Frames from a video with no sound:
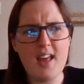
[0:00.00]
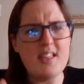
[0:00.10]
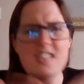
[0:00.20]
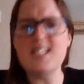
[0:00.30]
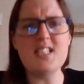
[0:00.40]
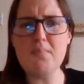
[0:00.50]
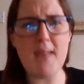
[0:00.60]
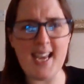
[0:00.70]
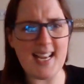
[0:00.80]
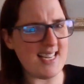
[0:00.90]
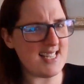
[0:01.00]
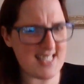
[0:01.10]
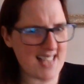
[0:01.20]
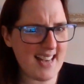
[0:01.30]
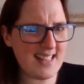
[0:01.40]
This doesn't make any
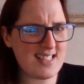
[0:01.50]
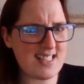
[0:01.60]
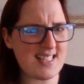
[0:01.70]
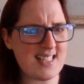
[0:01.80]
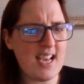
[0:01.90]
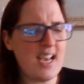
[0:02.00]
sense.